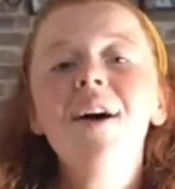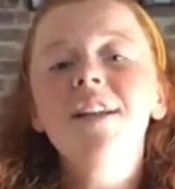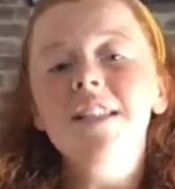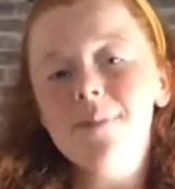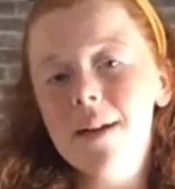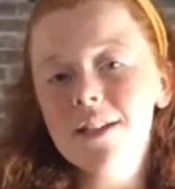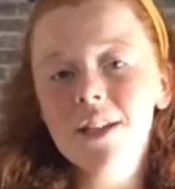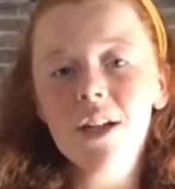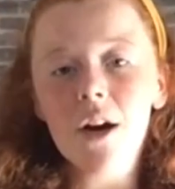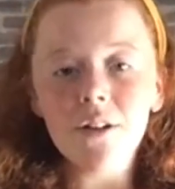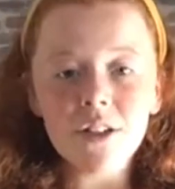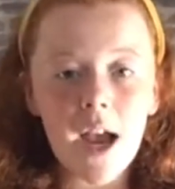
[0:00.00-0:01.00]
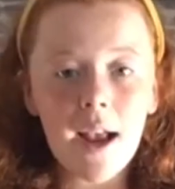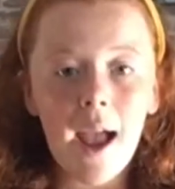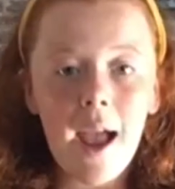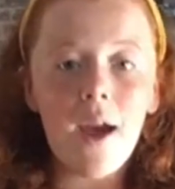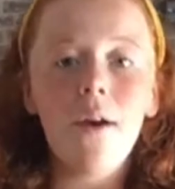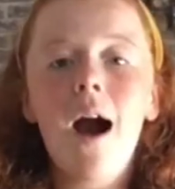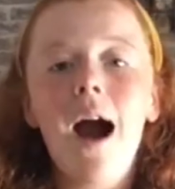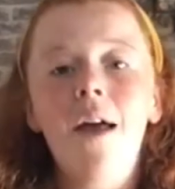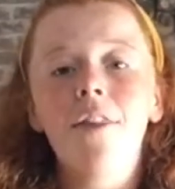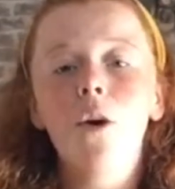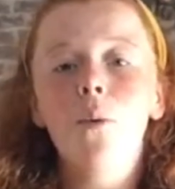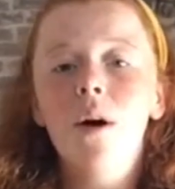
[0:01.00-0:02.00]
So make sure to go and check it out,
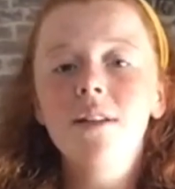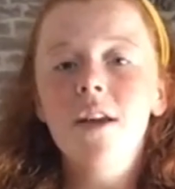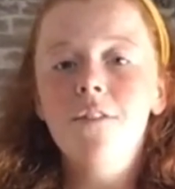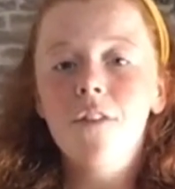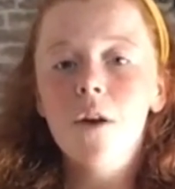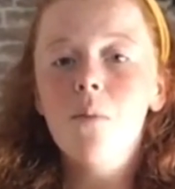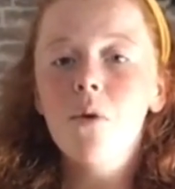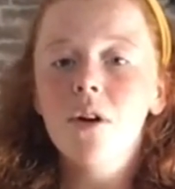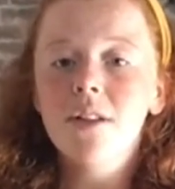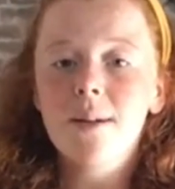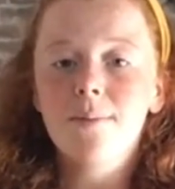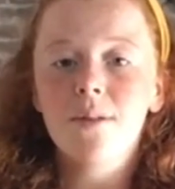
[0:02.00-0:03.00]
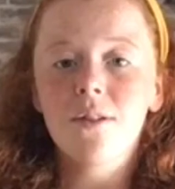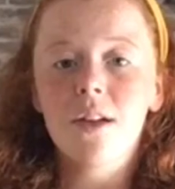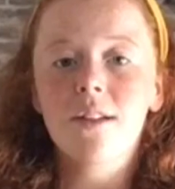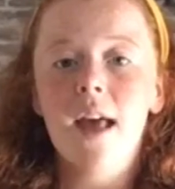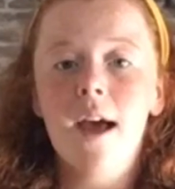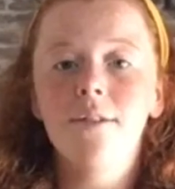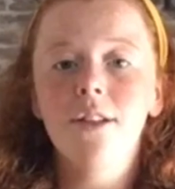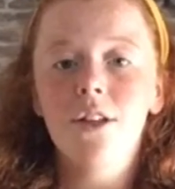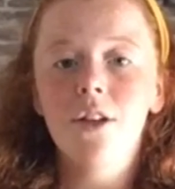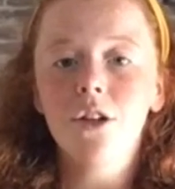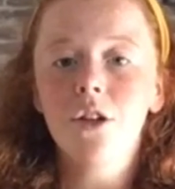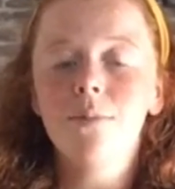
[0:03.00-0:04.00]
and there was a few more tips and tricks how to do
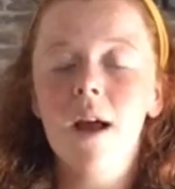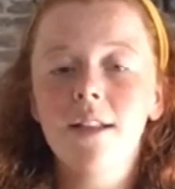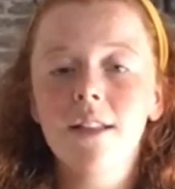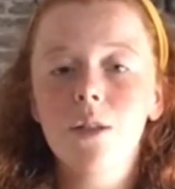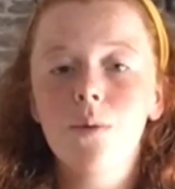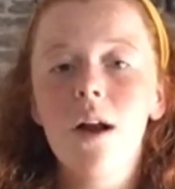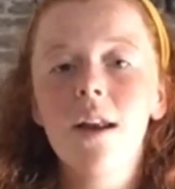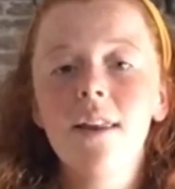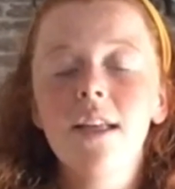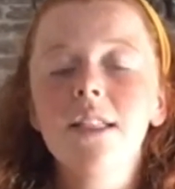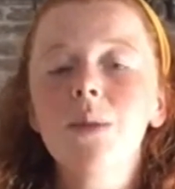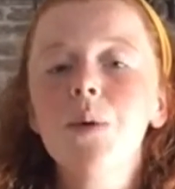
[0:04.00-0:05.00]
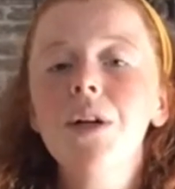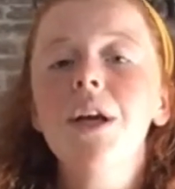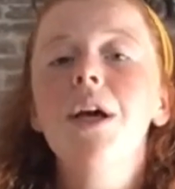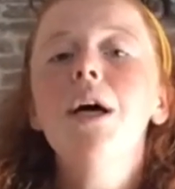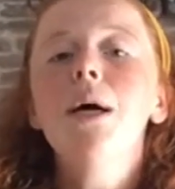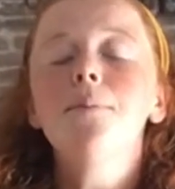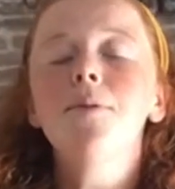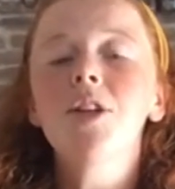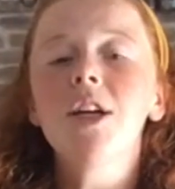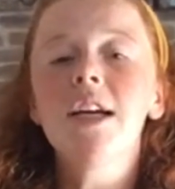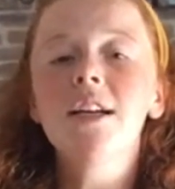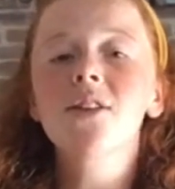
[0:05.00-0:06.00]
your thumbnails as well in this one, but
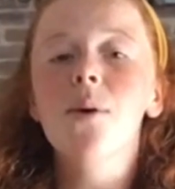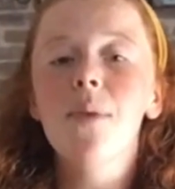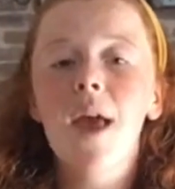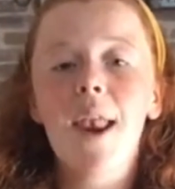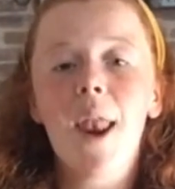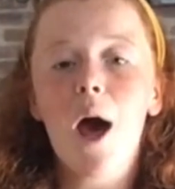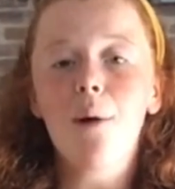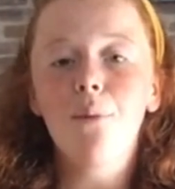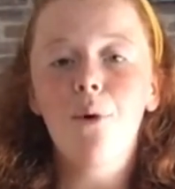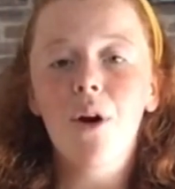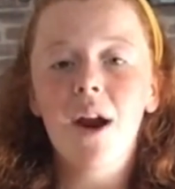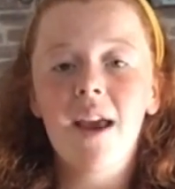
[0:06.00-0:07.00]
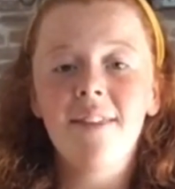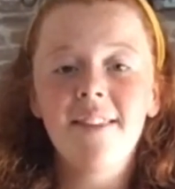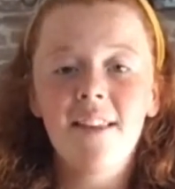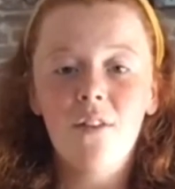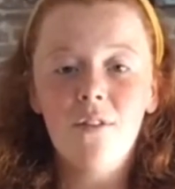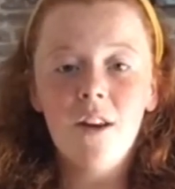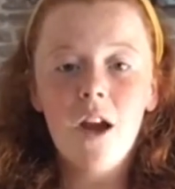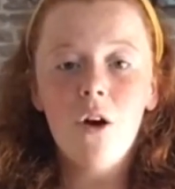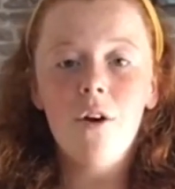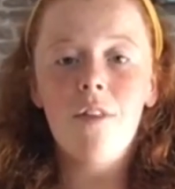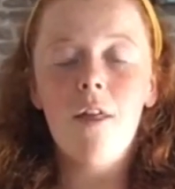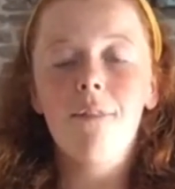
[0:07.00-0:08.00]
there is going to be a lot more in this
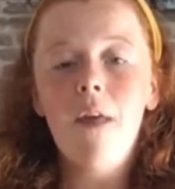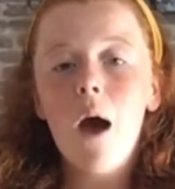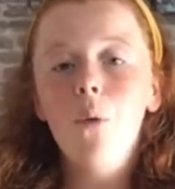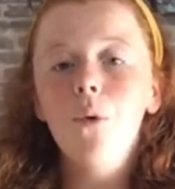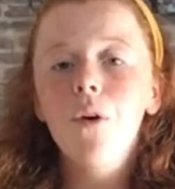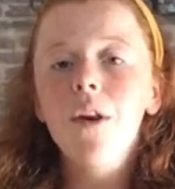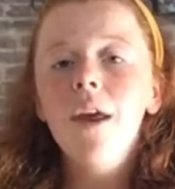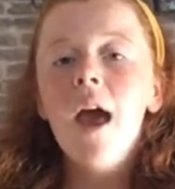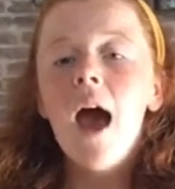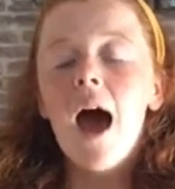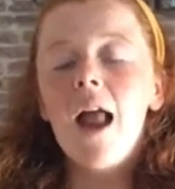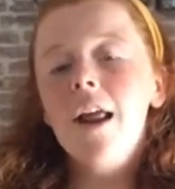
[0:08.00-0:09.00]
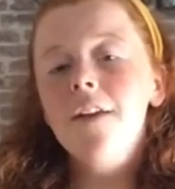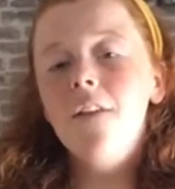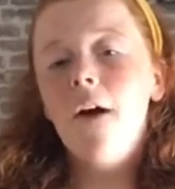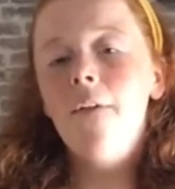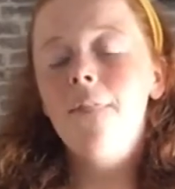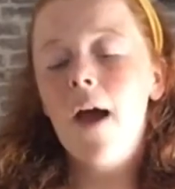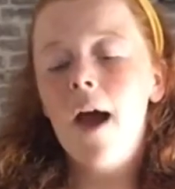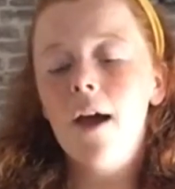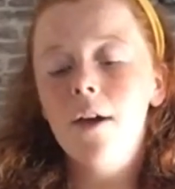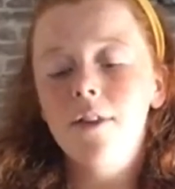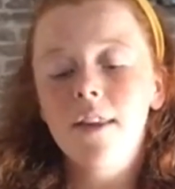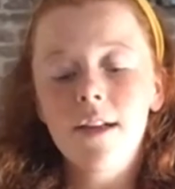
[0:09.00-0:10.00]
video than that one, and I thought that
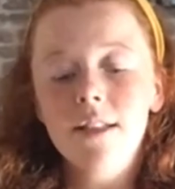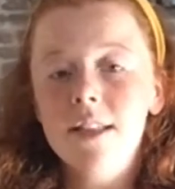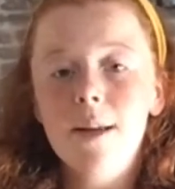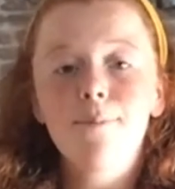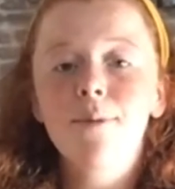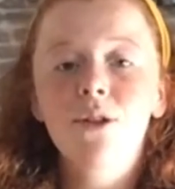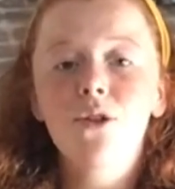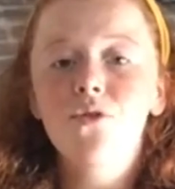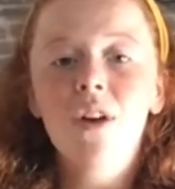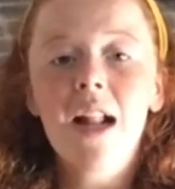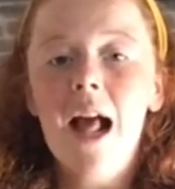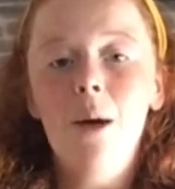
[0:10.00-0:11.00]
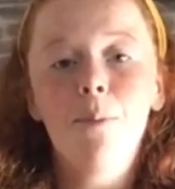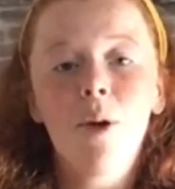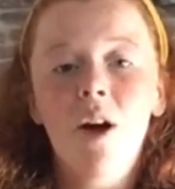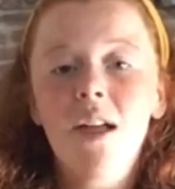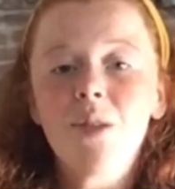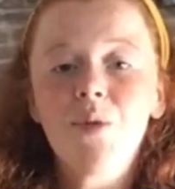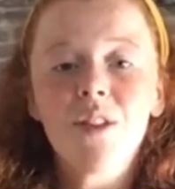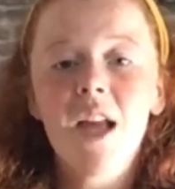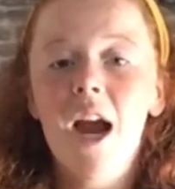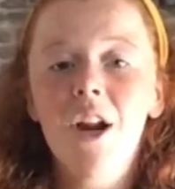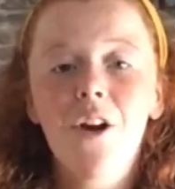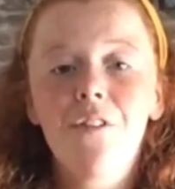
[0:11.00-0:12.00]
these tips could really help you guys for
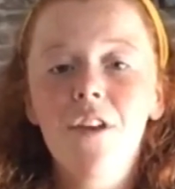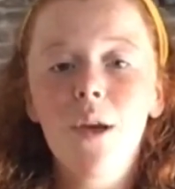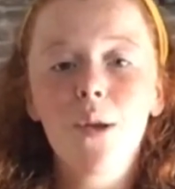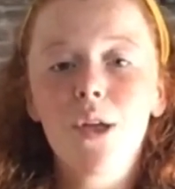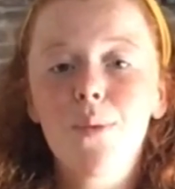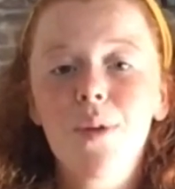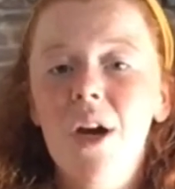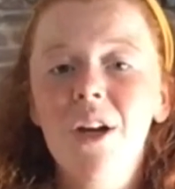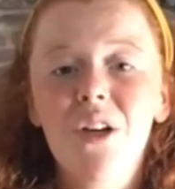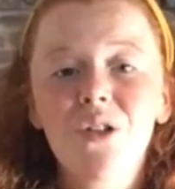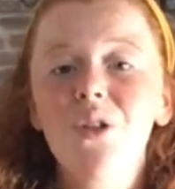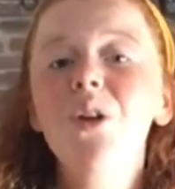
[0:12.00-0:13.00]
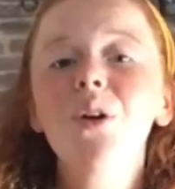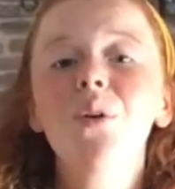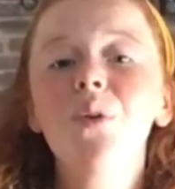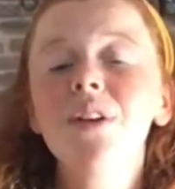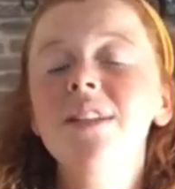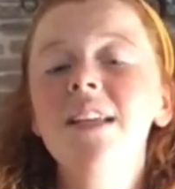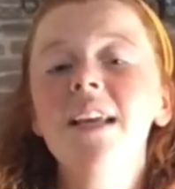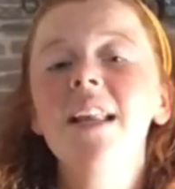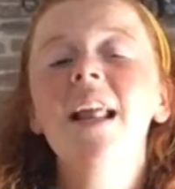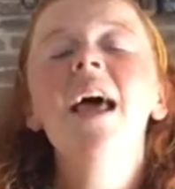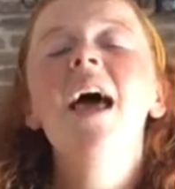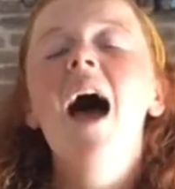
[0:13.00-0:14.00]
starting off a YouTube channel during quarantine.